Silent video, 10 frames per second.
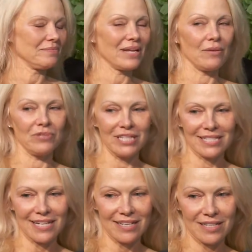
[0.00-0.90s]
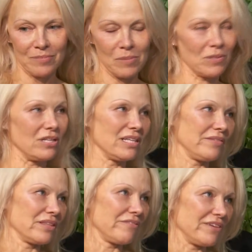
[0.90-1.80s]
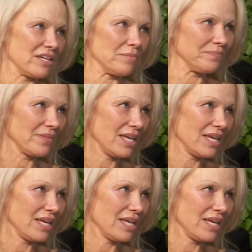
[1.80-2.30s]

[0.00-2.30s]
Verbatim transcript: But I'm really excited that people are loving the film.